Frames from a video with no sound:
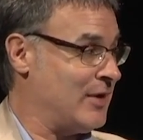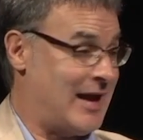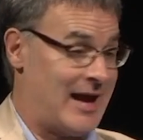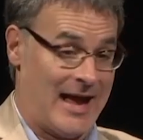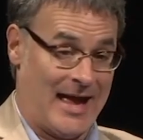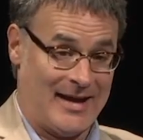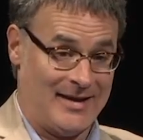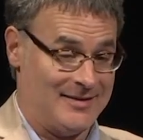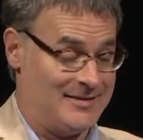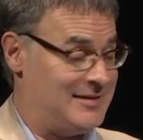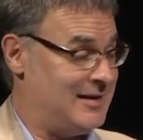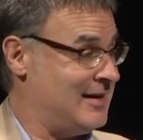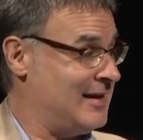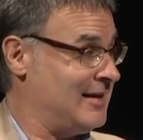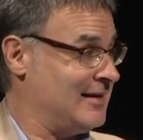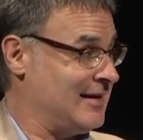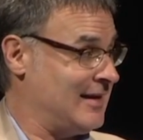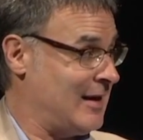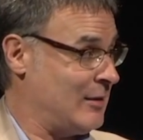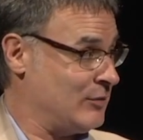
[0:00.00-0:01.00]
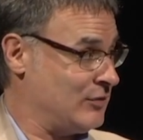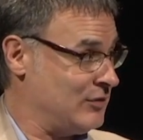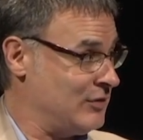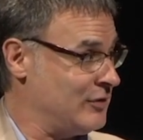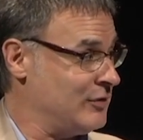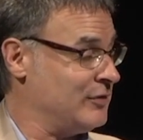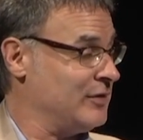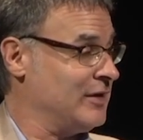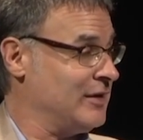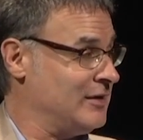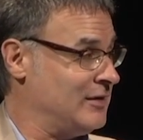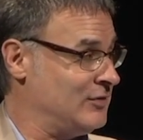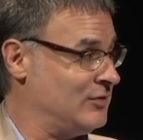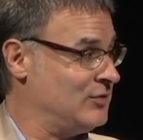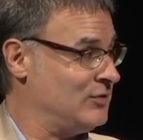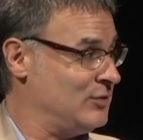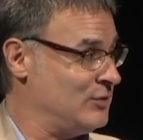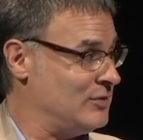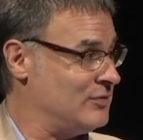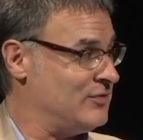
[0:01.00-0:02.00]
I had it done, and I was literally going to
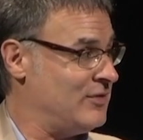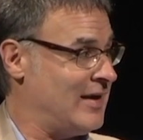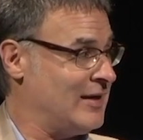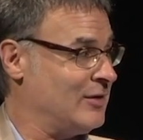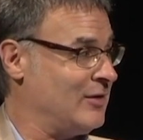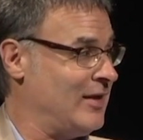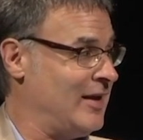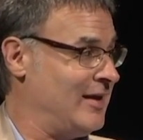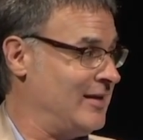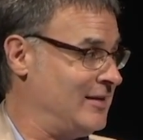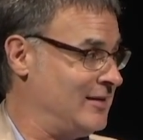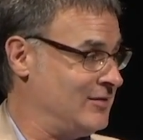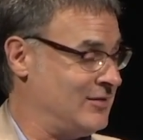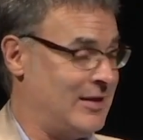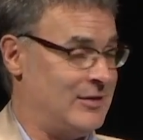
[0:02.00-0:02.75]
just do the final edits.